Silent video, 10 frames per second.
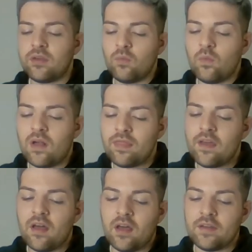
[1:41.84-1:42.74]
you one
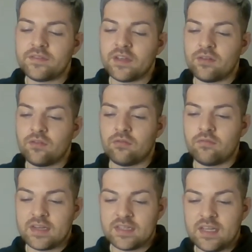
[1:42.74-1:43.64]
that I've done
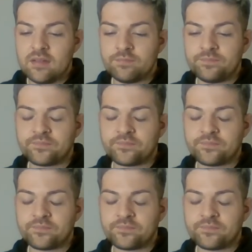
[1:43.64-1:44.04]
already.